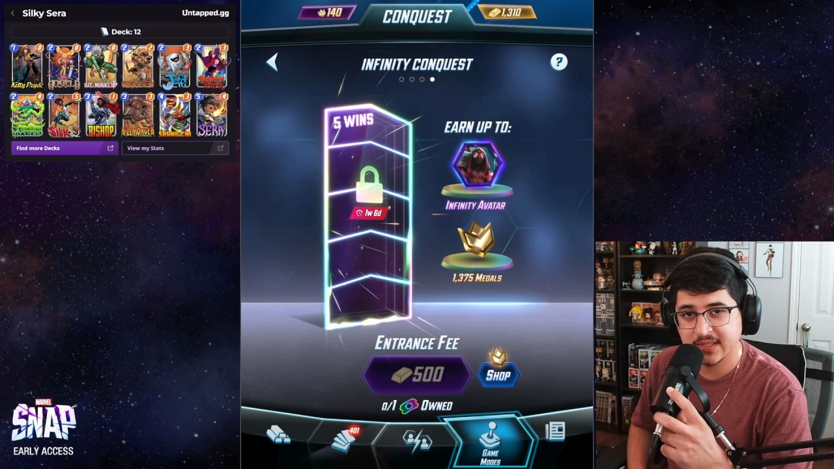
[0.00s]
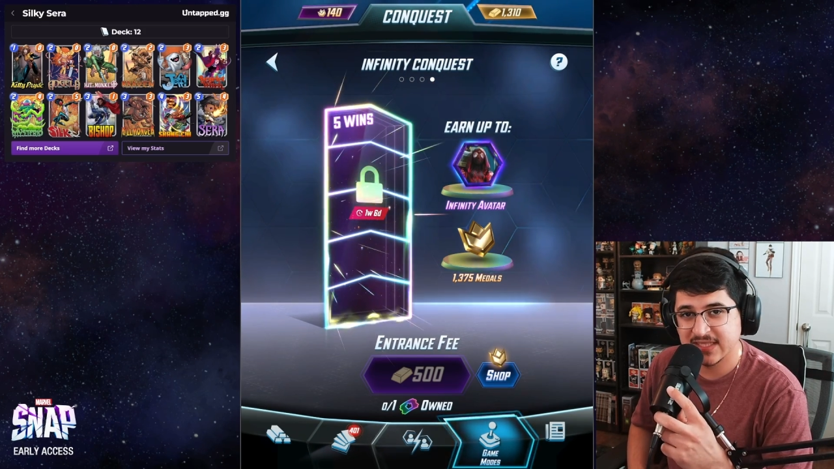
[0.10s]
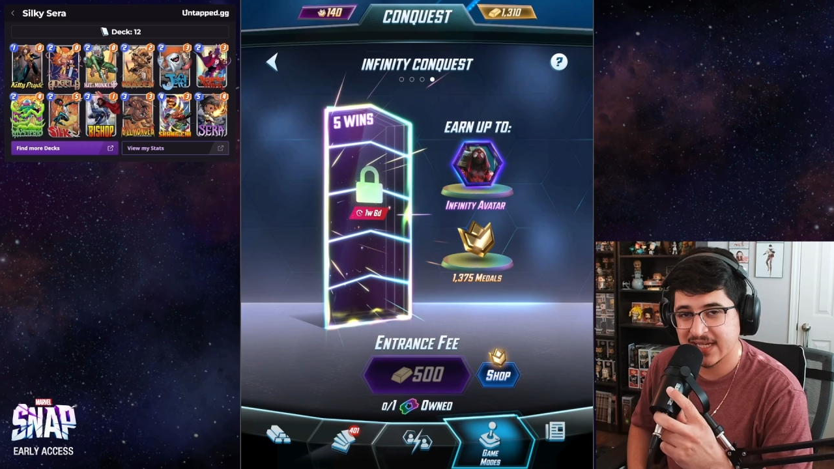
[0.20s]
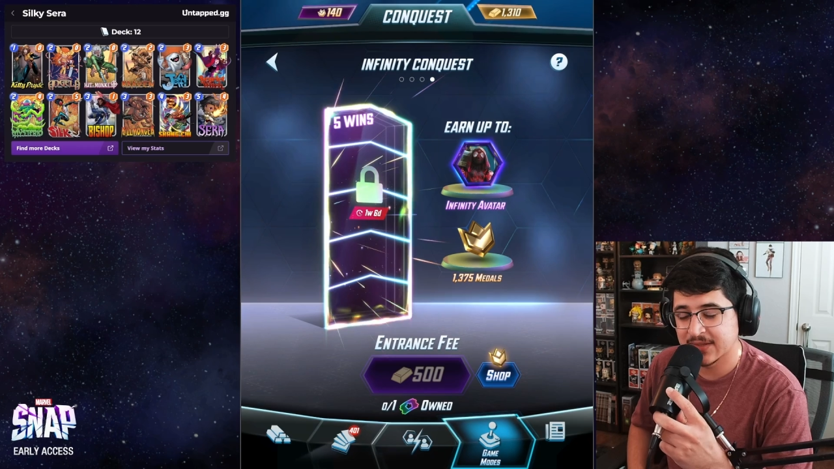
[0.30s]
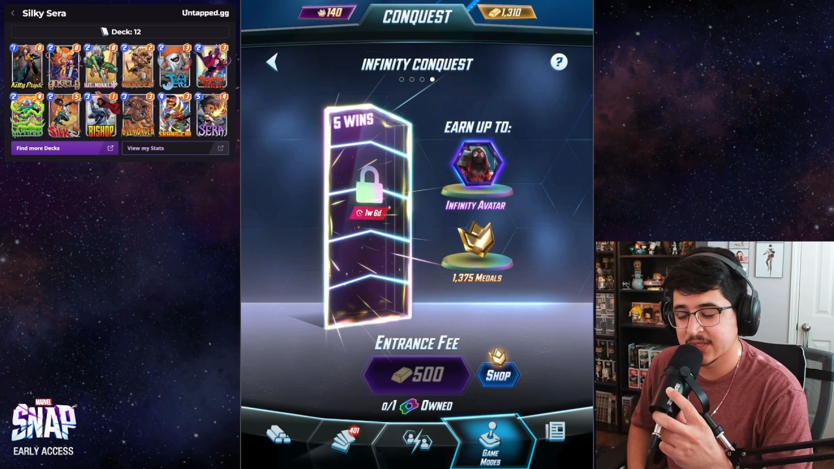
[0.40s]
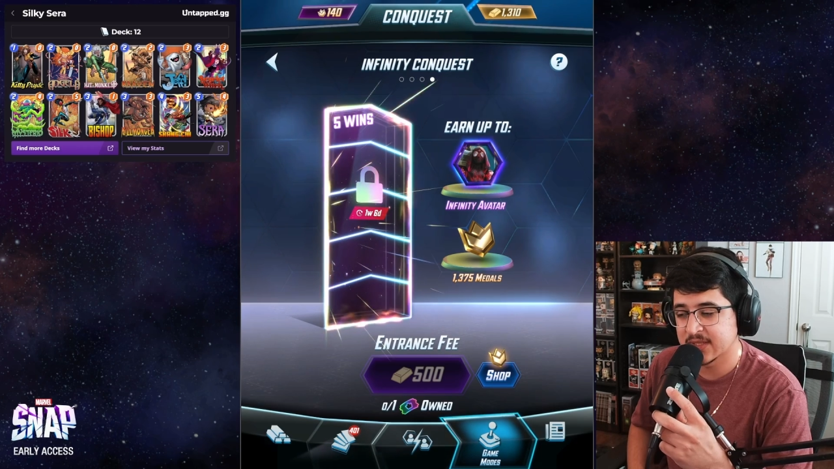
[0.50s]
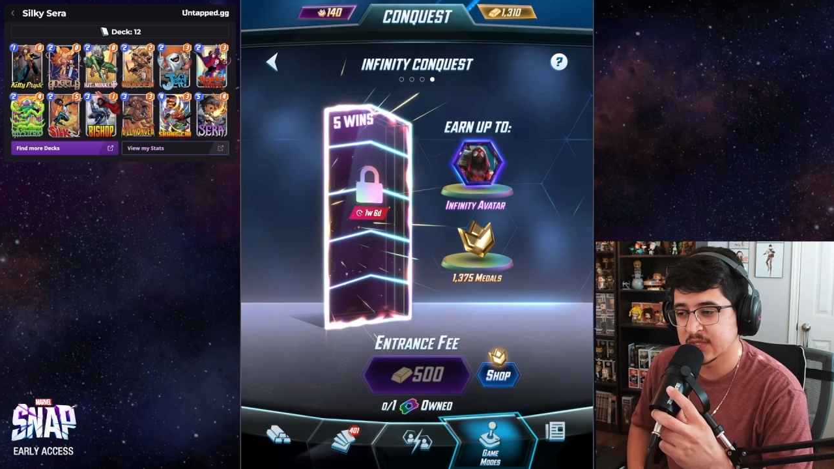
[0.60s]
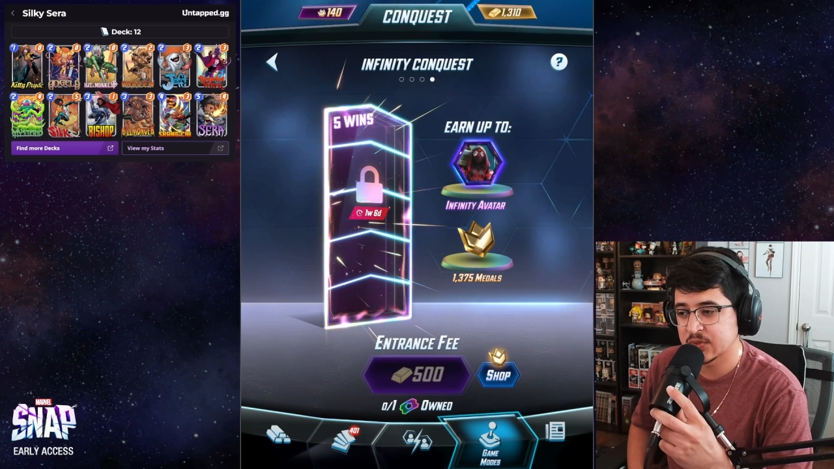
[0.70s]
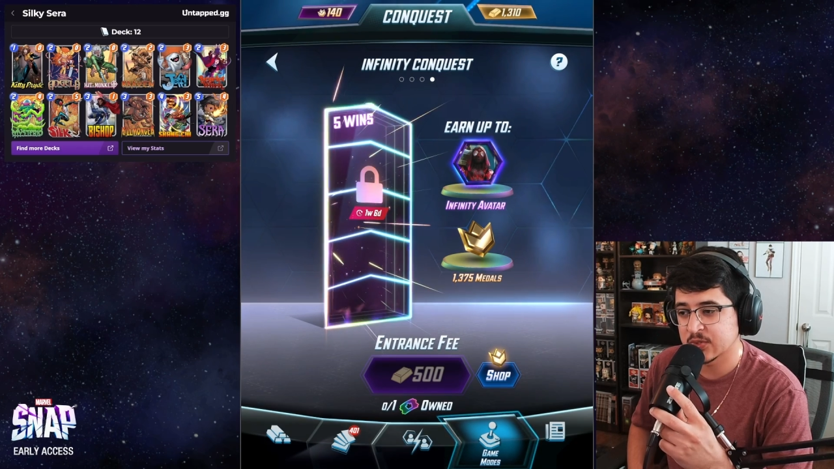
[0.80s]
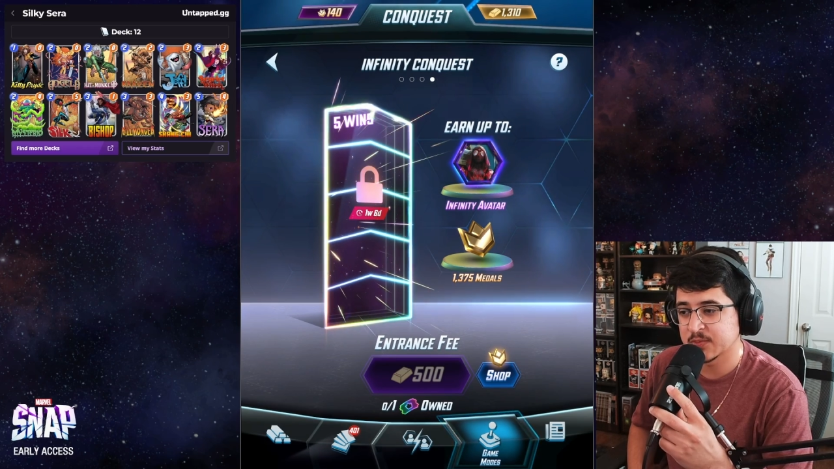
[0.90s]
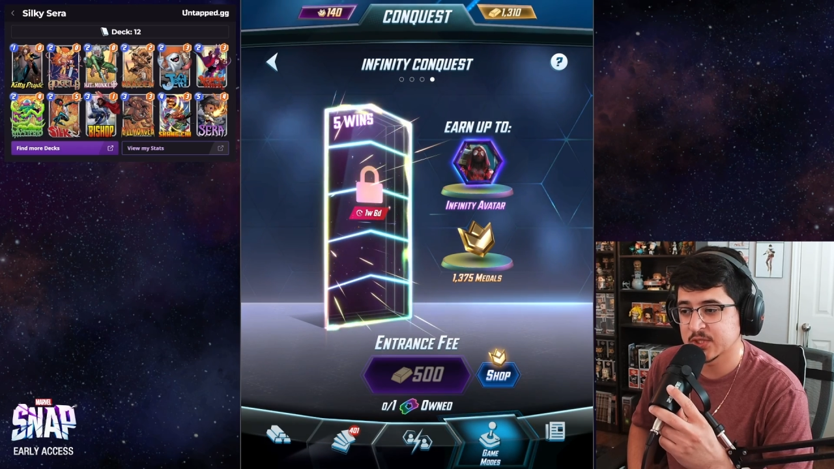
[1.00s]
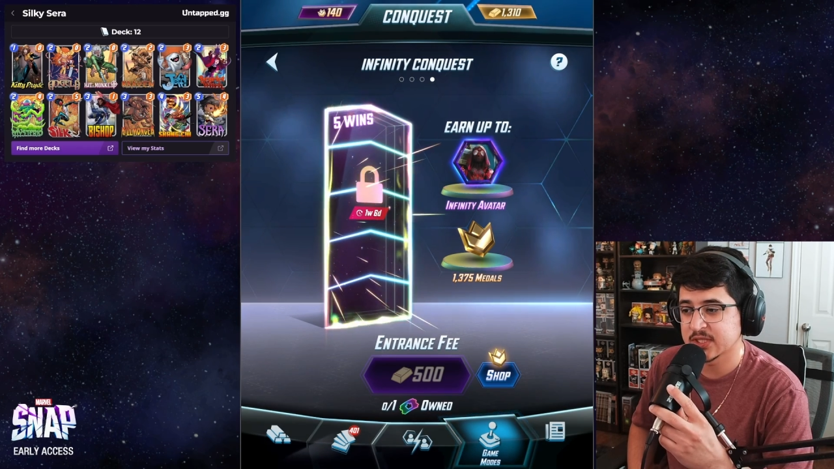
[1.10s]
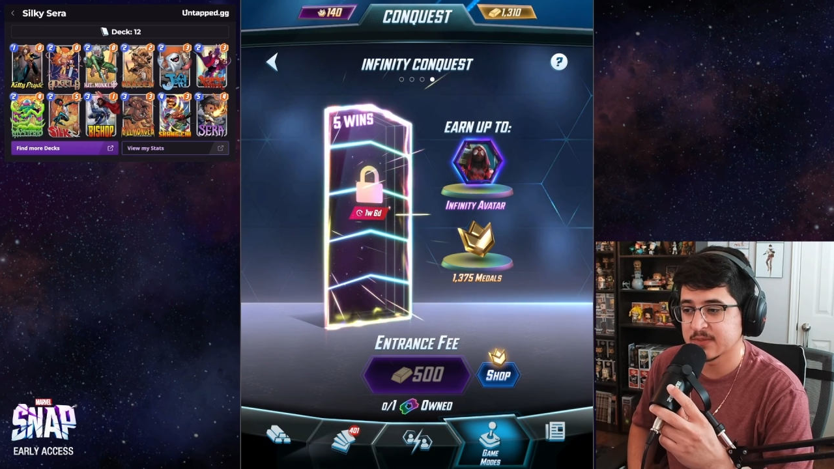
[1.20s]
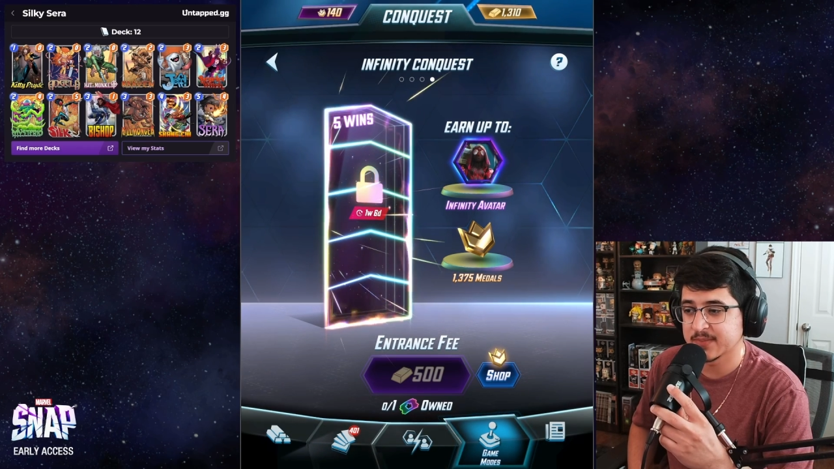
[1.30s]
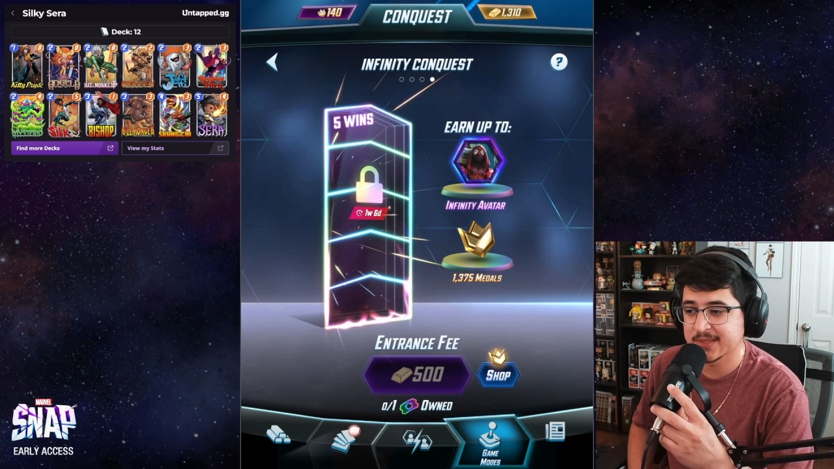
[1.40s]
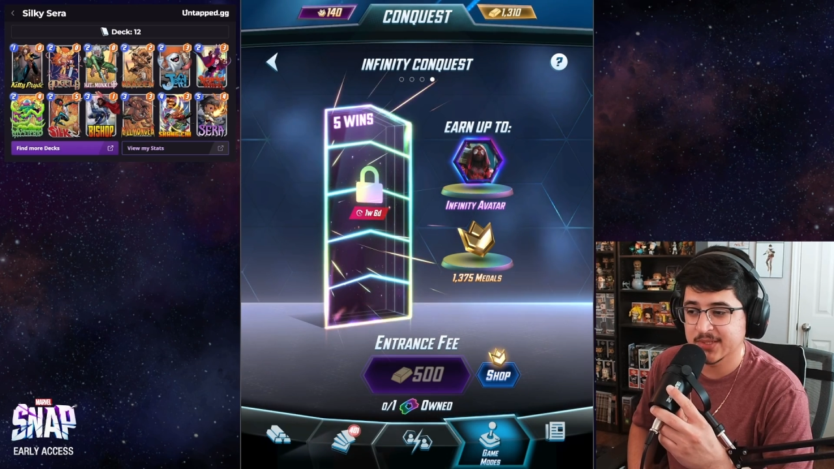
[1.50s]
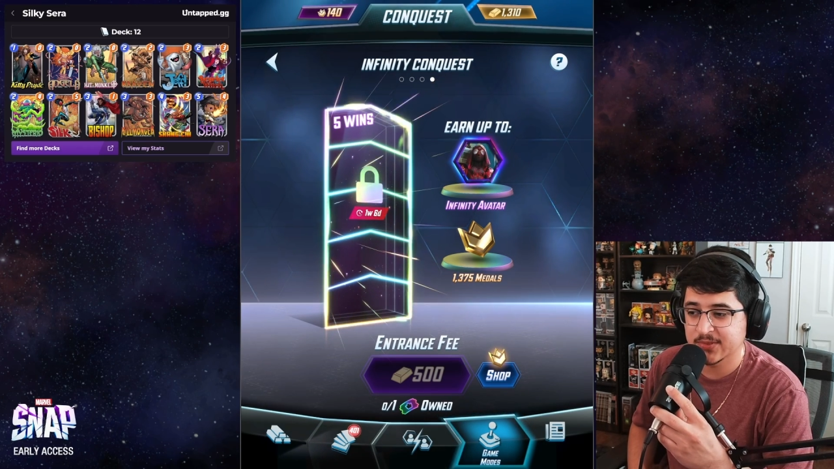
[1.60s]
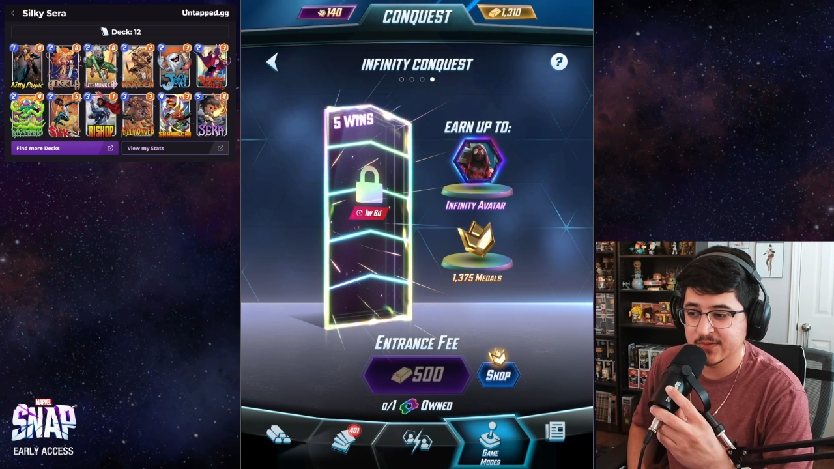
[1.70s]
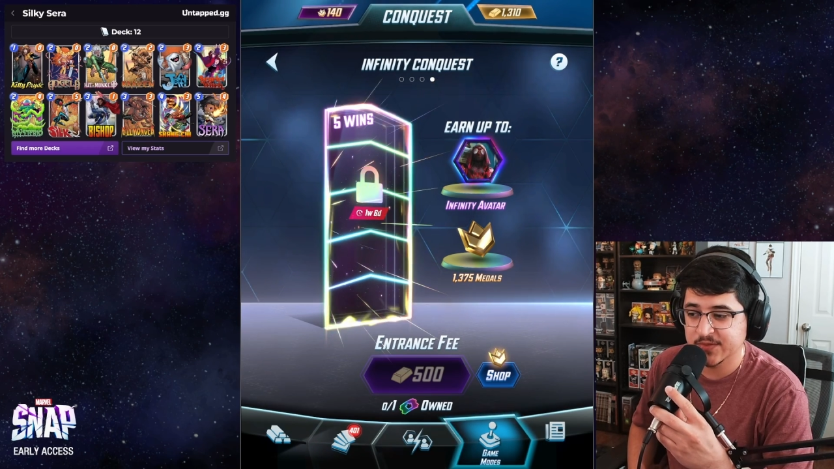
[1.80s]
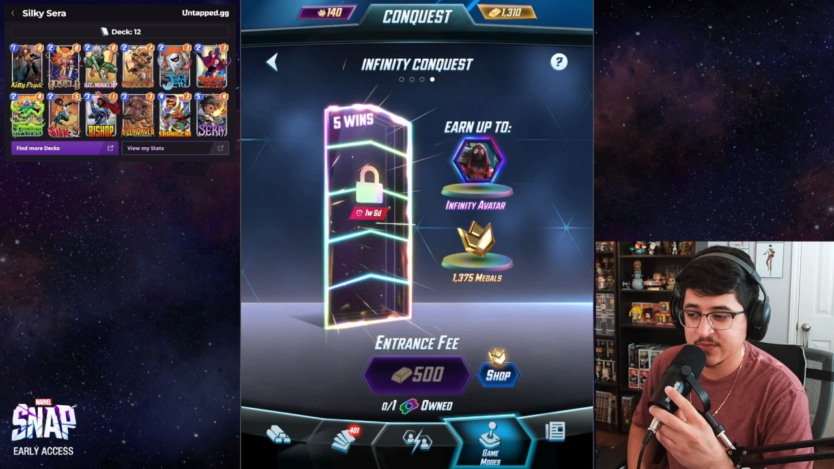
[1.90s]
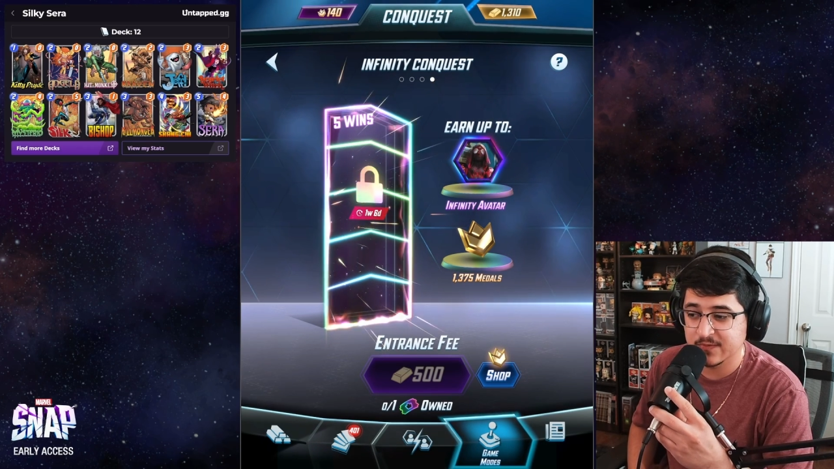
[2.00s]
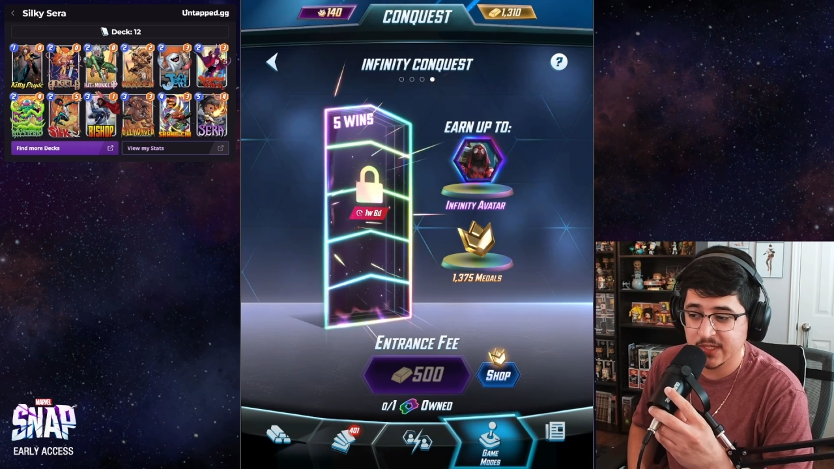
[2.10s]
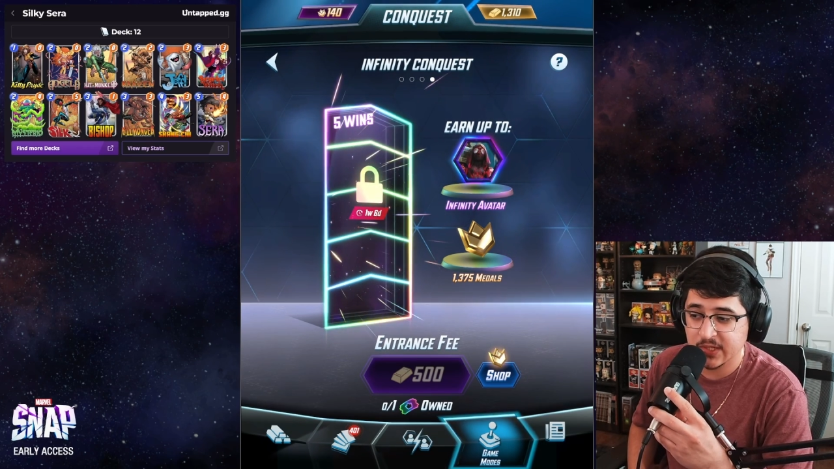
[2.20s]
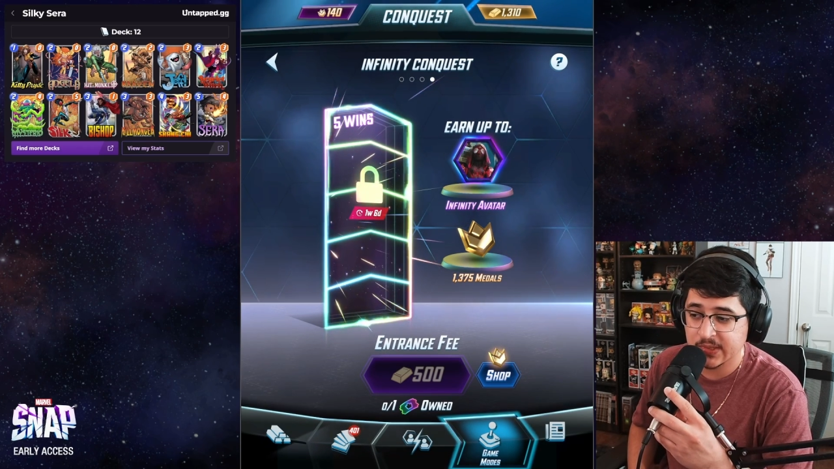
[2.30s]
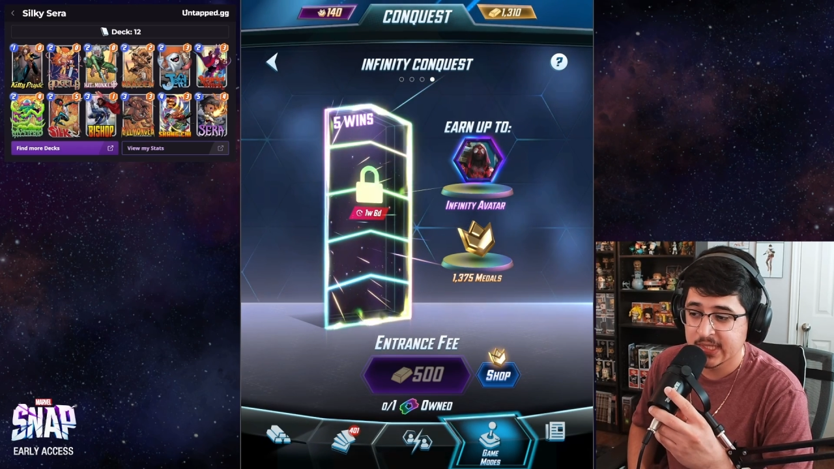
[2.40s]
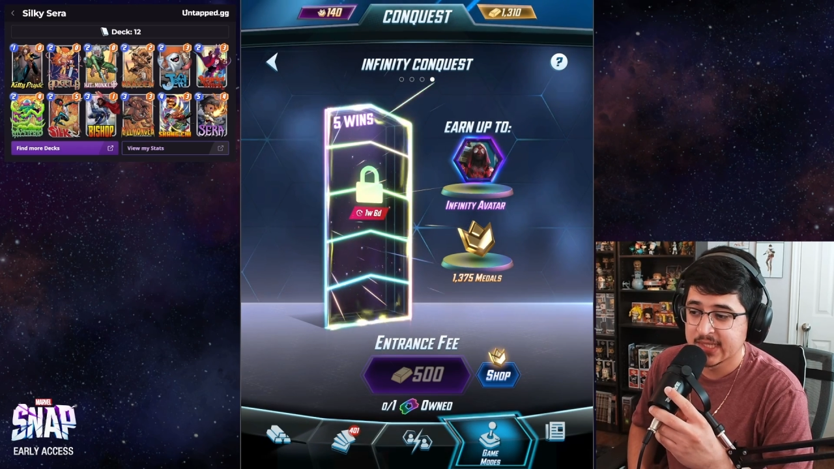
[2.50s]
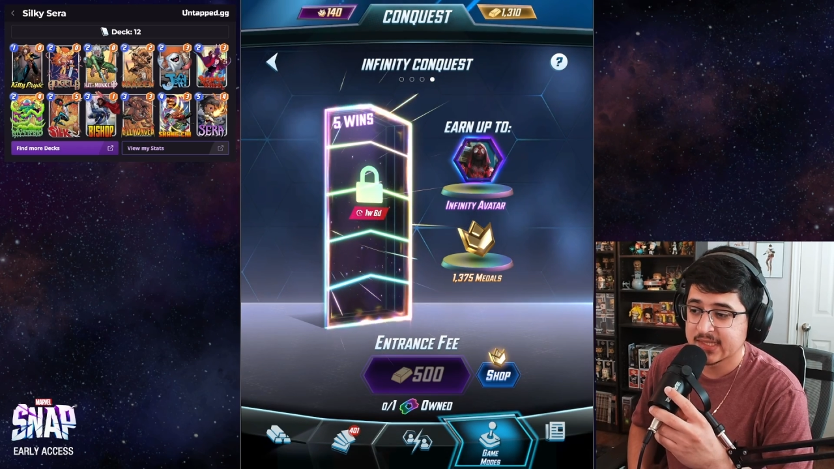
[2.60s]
down in the description below of this video.